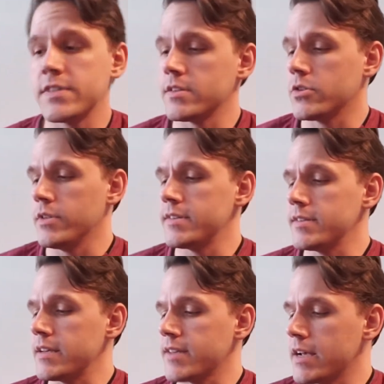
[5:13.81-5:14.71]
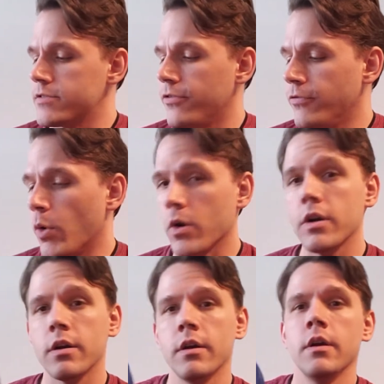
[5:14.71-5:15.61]
So this is a size
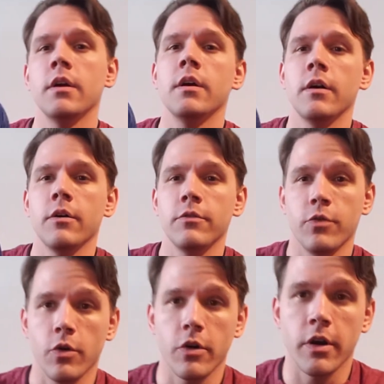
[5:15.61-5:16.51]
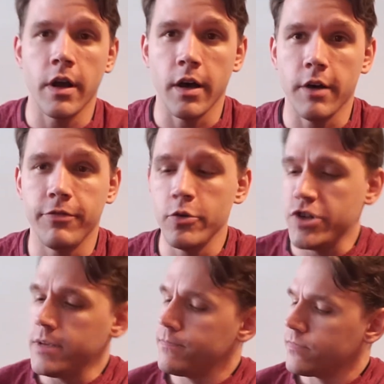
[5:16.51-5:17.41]
4 for
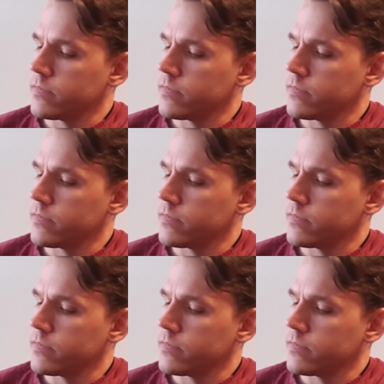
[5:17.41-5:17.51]
Fuji,